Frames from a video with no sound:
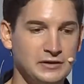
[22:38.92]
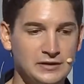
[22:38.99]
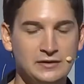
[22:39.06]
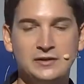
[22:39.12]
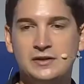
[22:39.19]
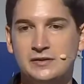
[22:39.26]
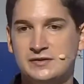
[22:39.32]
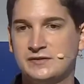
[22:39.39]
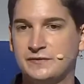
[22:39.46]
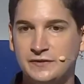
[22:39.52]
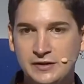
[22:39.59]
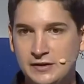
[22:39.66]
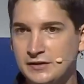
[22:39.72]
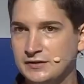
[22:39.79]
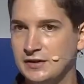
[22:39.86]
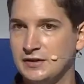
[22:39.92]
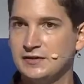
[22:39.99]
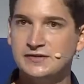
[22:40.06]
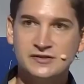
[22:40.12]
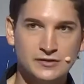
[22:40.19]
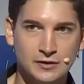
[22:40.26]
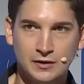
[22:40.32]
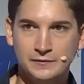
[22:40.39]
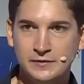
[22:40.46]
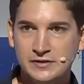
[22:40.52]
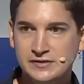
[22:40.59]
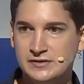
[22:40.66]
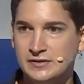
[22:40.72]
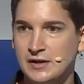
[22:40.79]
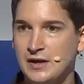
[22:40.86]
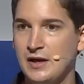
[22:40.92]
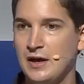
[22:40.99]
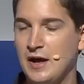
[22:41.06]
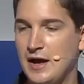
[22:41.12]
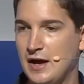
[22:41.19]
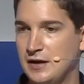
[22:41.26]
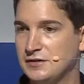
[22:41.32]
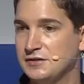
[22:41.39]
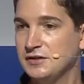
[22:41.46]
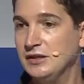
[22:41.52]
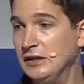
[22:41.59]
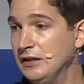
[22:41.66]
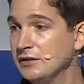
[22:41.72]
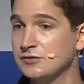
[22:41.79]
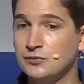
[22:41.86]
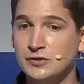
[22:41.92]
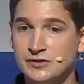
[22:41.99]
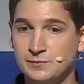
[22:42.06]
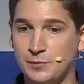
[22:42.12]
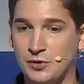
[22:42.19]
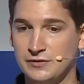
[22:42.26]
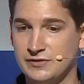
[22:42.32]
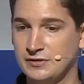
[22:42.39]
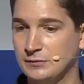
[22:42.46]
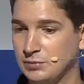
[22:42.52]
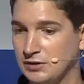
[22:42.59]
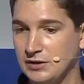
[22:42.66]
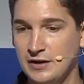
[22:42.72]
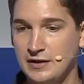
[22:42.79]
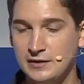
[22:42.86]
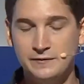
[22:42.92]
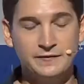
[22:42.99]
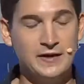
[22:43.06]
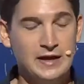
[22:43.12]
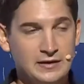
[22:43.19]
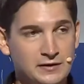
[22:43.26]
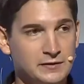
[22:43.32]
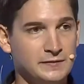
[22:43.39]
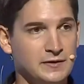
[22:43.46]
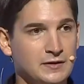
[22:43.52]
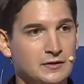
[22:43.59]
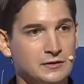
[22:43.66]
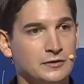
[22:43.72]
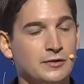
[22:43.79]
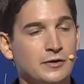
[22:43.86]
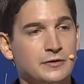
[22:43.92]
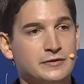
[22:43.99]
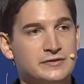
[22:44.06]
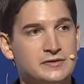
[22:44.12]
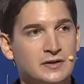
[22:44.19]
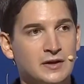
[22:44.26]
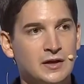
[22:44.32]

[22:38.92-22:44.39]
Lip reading: his fleet, his service, and he's responsible if anything occurs.